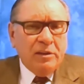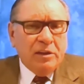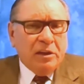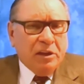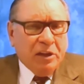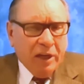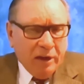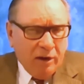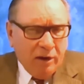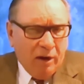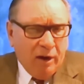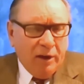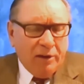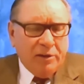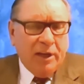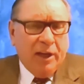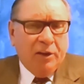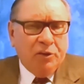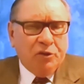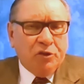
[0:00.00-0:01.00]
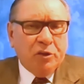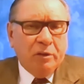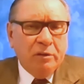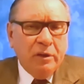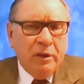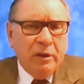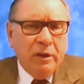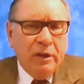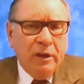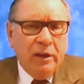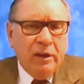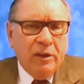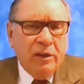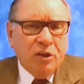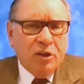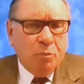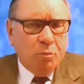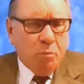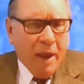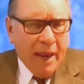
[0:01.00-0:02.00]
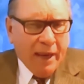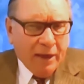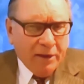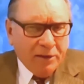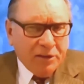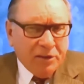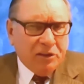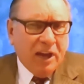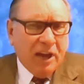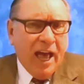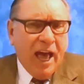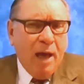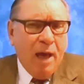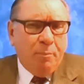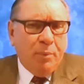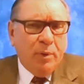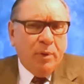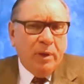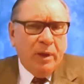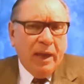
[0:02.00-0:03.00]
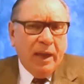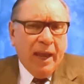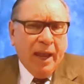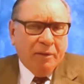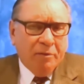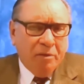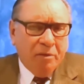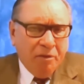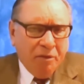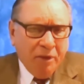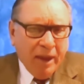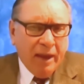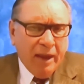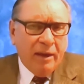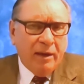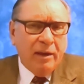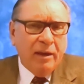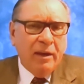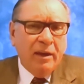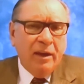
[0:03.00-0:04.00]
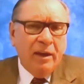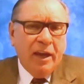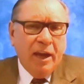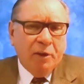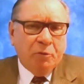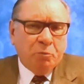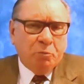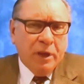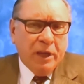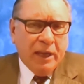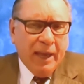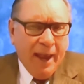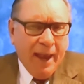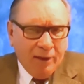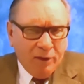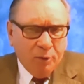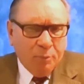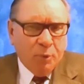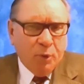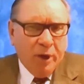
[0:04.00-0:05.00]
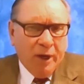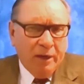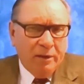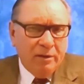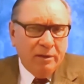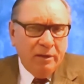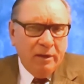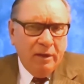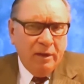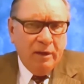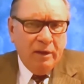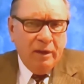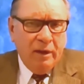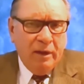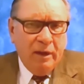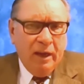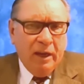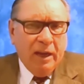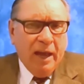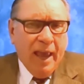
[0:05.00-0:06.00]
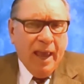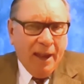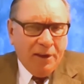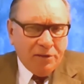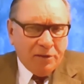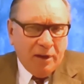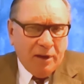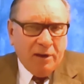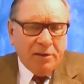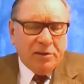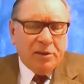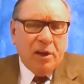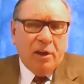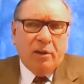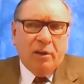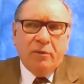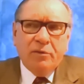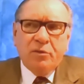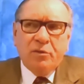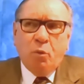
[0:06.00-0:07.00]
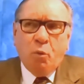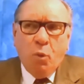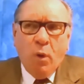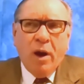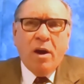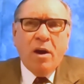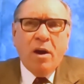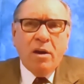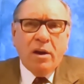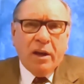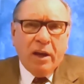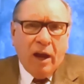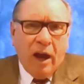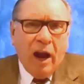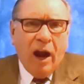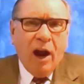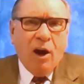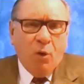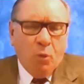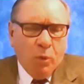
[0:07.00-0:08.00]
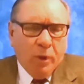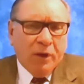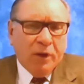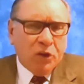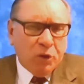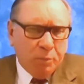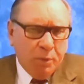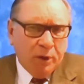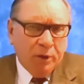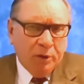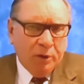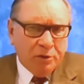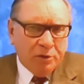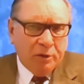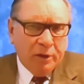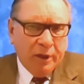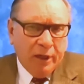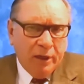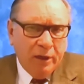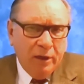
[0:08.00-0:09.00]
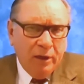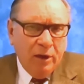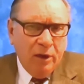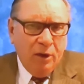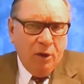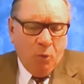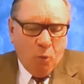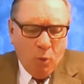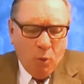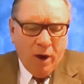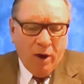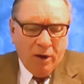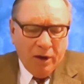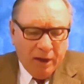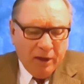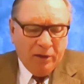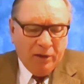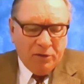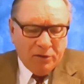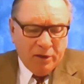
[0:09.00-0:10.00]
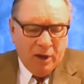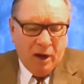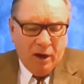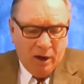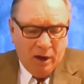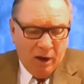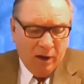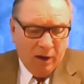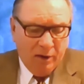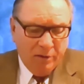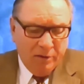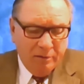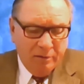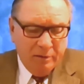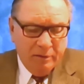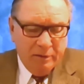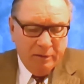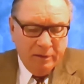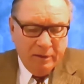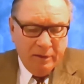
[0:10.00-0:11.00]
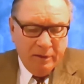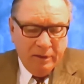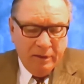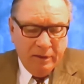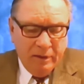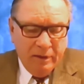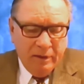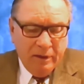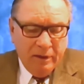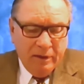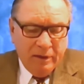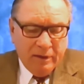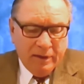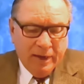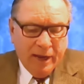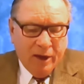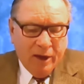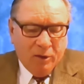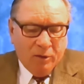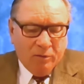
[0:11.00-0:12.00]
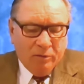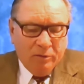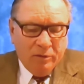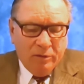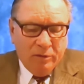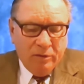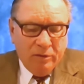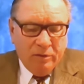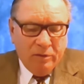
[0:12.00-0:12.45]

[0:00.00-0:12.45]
to get our attention, to make us stop and think and recalibrate and ask ourselves where are we spiritually? Where is our heart? Now,